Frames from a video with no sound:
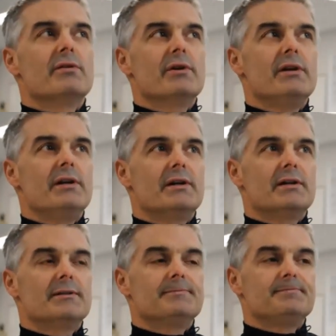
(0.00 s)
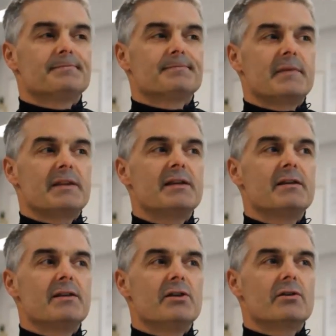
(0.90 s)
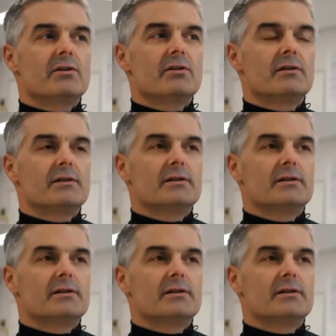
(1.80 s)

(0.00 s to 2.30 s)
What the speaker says: when at the end of the year,